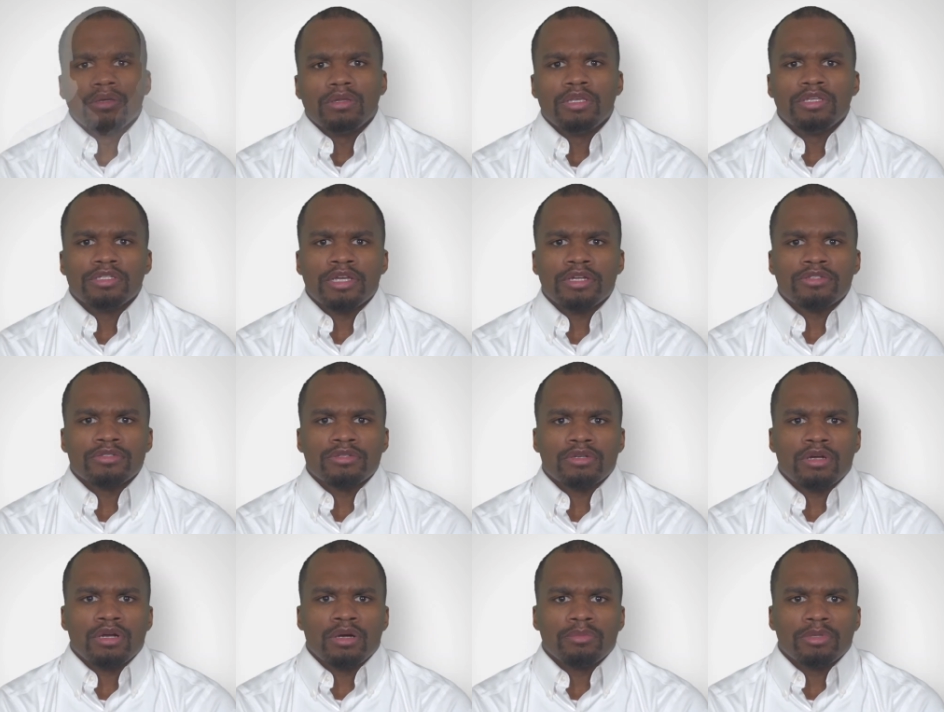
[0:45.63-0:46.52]
These answers
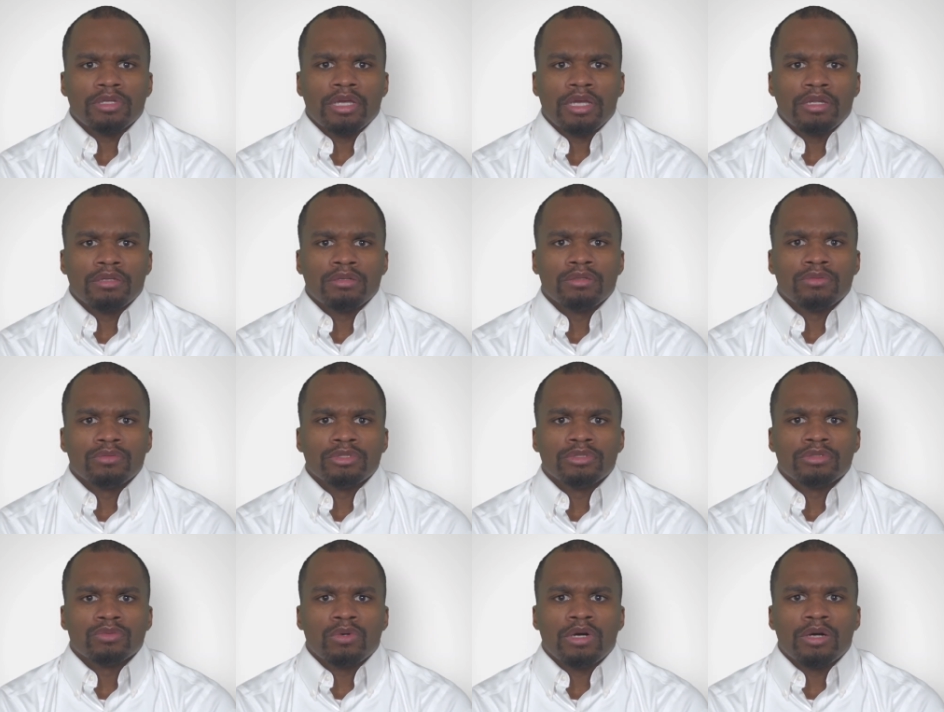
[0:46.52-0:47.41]
are complicated,
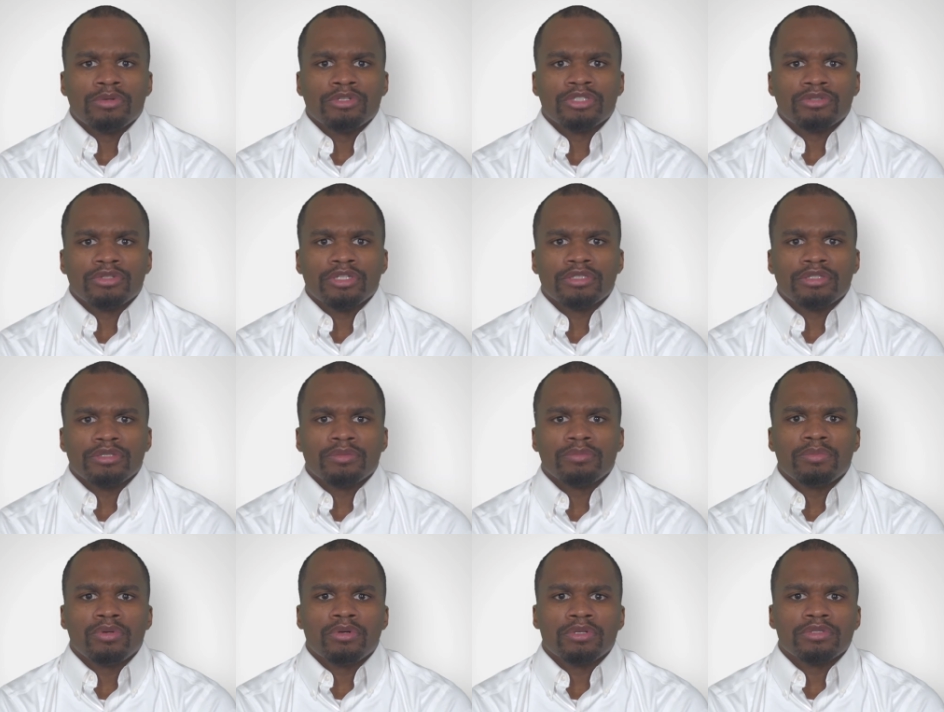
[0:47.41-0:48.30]
which is why we stress the
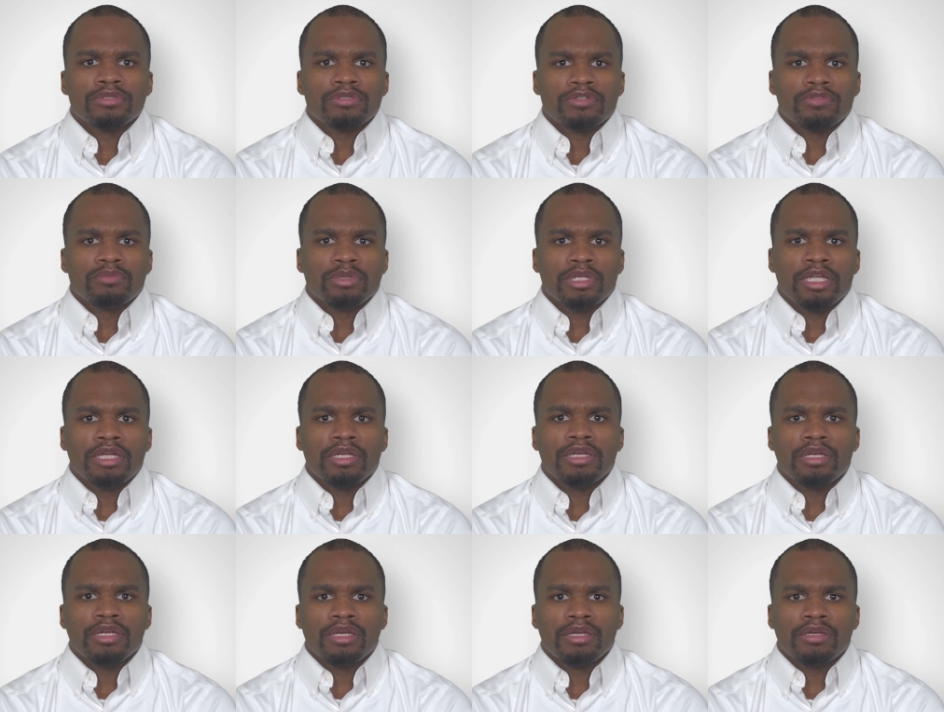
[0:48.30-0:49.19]
importance of
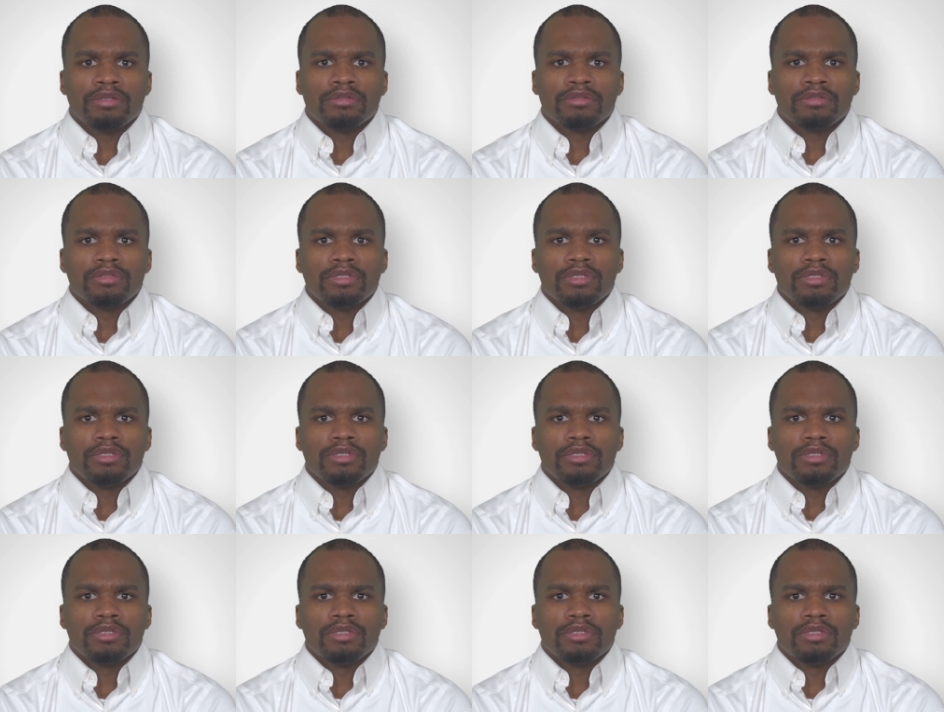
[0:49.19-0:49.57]
planning ahead